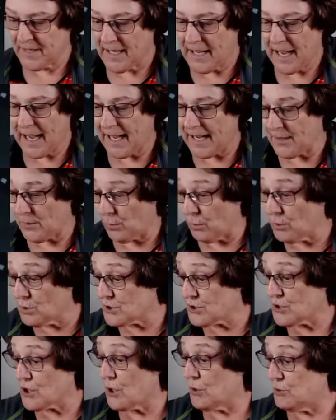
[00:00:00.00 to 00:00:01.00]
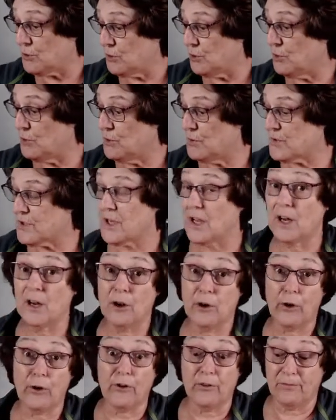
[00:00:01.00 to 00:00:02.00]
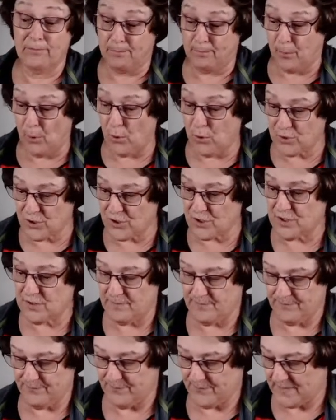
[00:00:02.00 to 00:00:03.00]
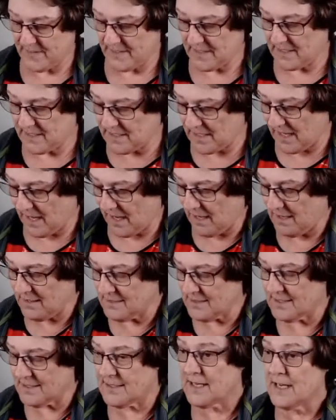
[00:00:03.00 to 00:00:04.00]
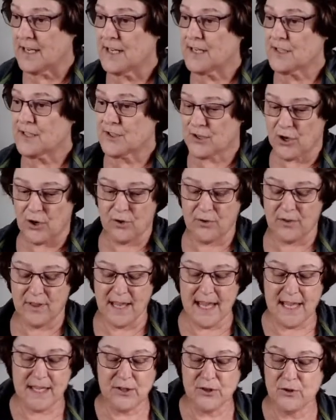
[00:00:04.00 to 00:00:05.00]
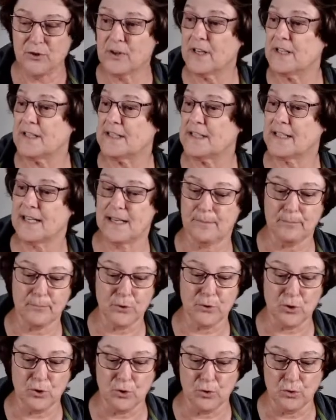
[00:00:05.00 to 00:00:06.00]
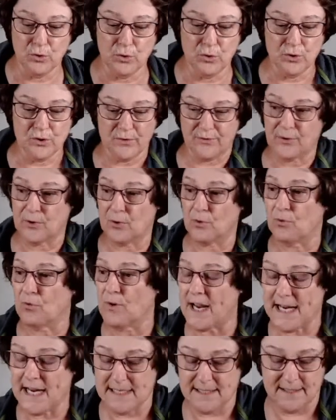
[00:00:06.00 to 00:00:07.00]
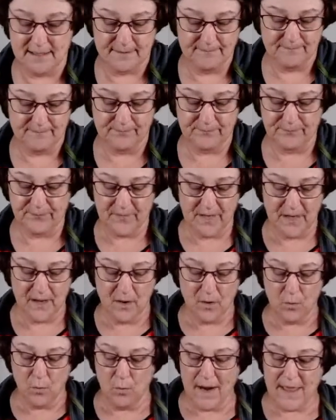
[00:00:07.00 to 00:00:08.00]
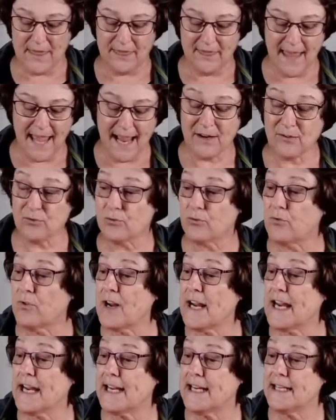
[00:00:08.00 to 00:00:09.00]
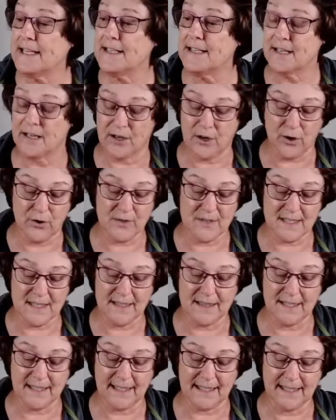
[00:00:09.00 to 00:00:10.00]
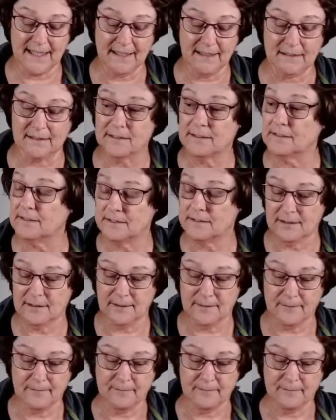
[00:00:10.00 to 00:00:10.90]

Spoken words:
I also use a lot of bought glass. So there you can see a beautiful red When that red goes in the kiln,